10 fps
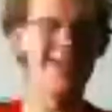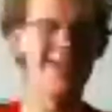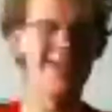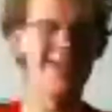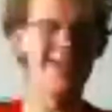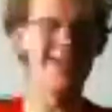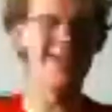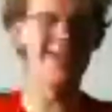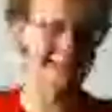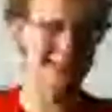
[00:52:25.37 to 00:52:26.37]
out if
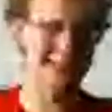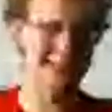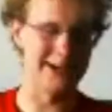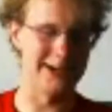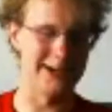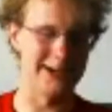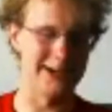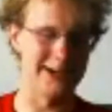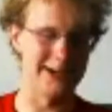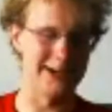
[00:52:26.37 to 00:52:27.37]
you're listening to the show
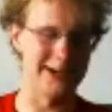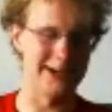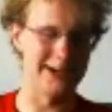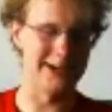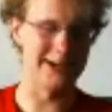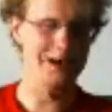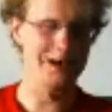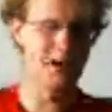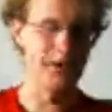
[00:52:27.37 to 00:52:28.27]
and following live.